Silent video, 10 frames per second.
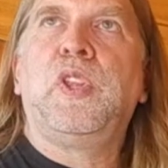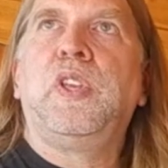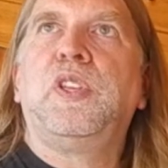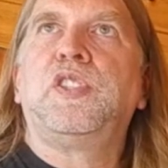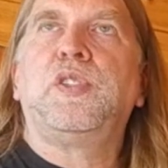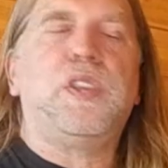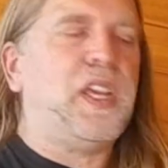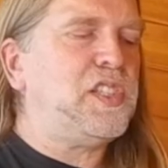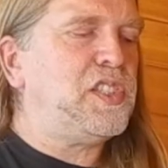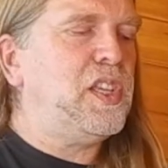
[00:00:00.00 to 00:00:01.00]
so
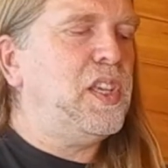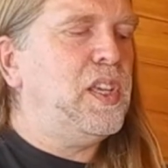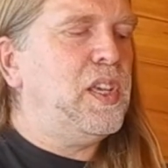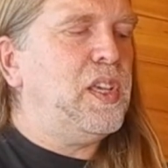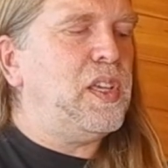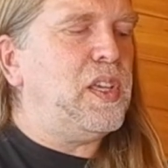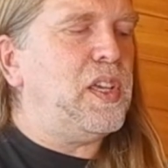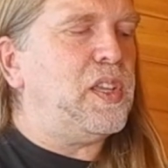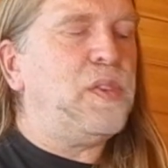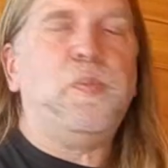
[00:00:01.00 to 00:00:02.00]
that's
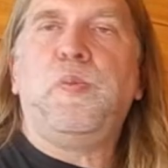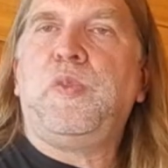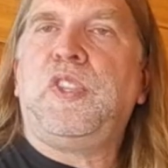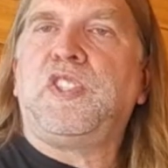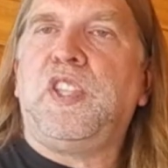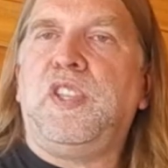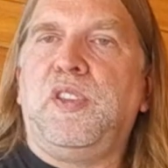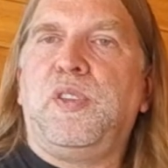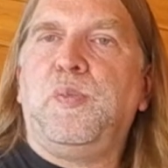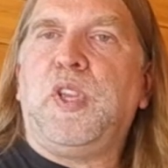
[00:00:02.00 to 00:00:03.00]
a descending
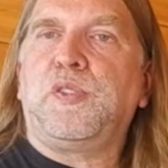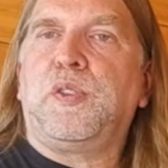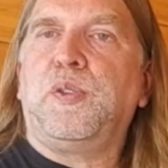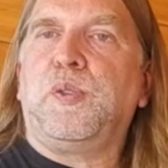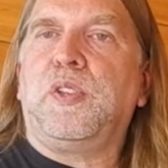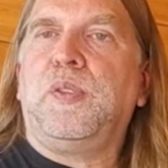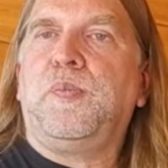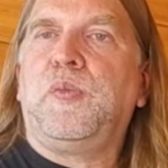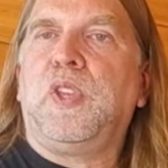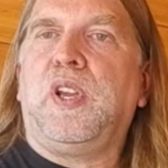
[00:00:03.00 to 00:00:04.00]
major third.
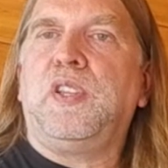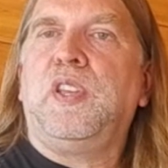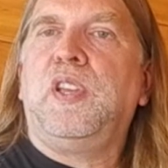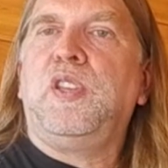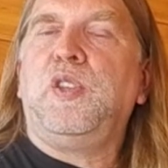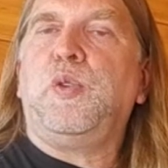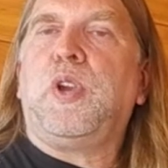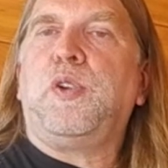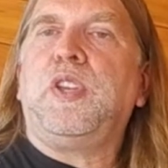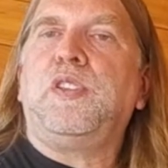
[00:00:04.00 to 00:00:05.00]
You
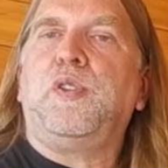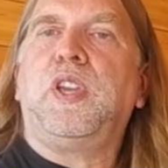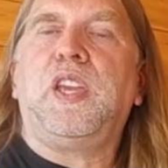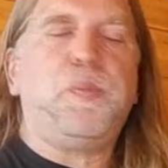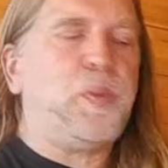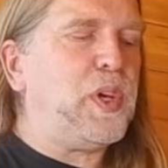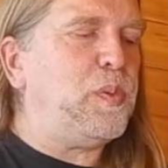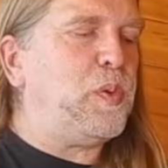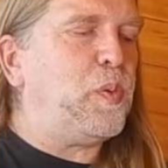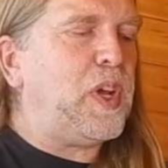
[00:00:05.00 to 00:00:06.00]
already in your head probably
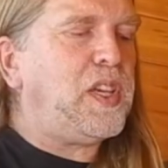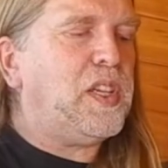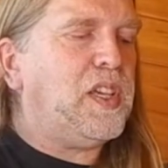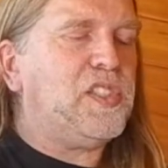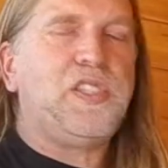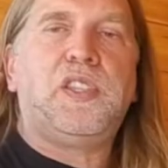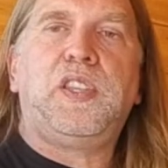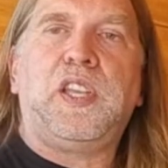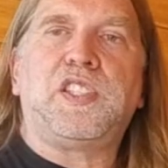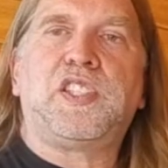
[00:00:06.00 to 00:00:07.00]
recognize
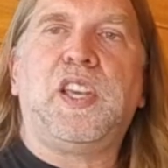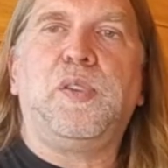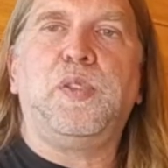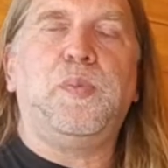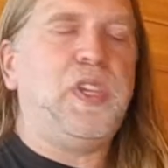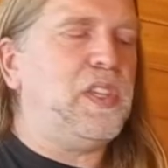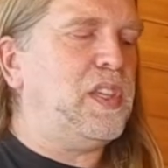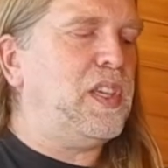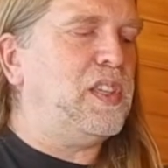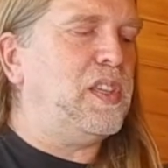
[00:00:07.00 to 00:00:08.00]
that sound immediately
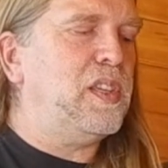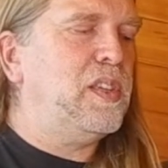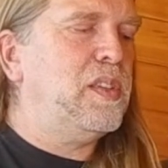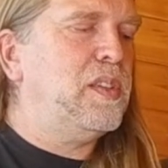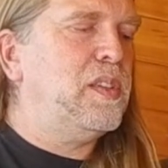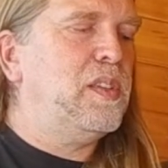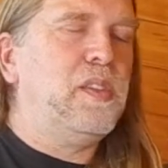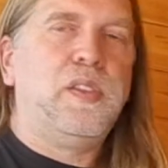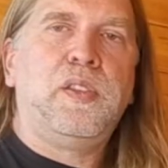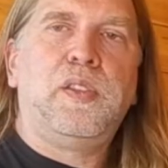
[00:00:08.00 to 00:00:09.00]
and
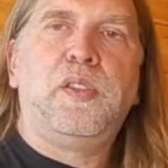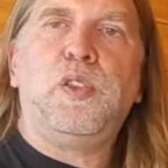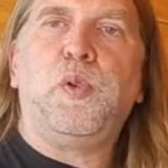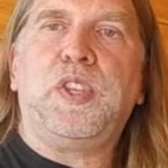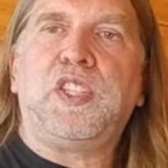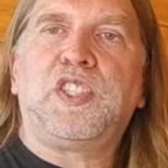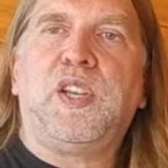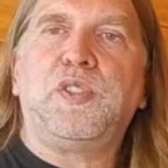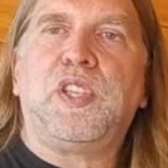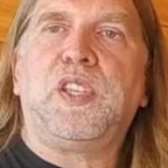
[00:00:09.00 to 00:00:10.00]
know what that
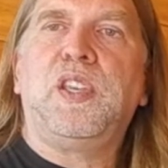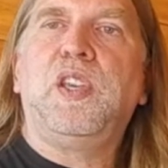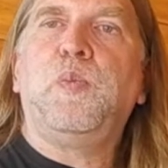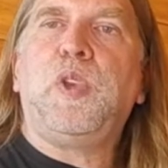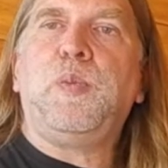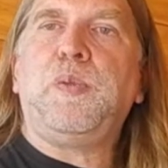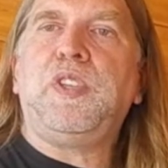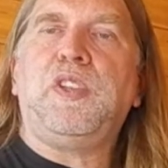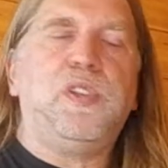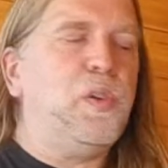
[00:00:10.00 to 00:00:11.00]
sounds like, but you maybe
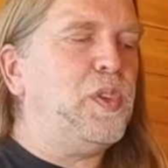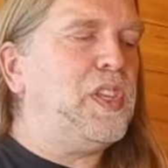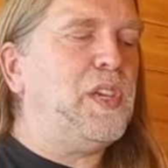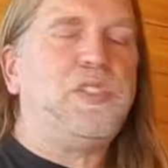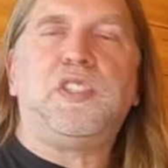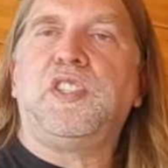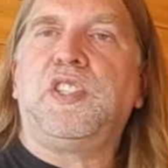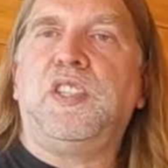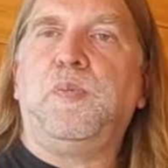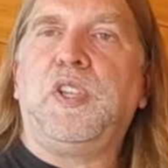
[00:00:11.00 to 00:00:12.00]
didn't know that that was
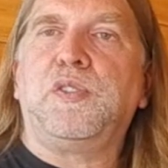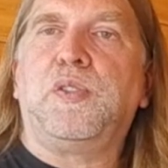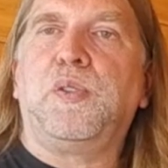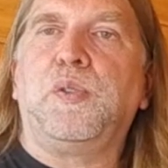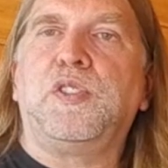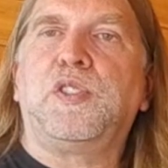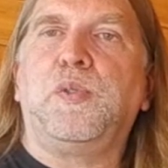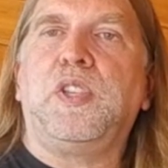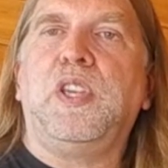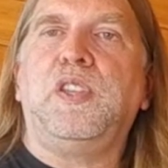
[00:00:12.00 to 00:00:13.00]
descending major thirds. So
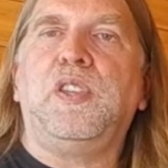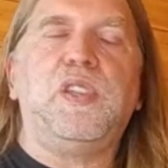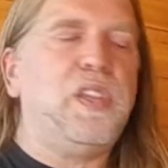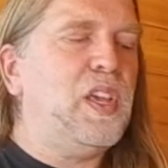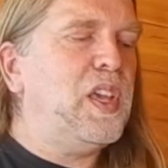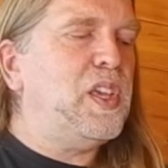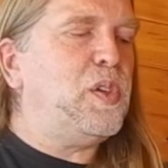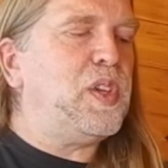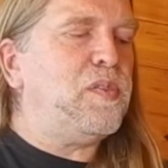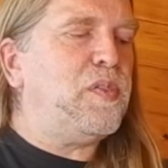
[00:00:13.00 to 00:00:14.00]
again, you
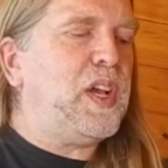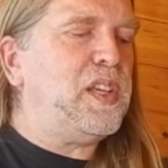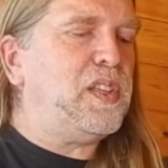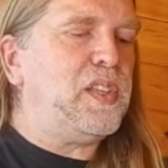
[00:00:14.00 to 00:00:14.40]
can find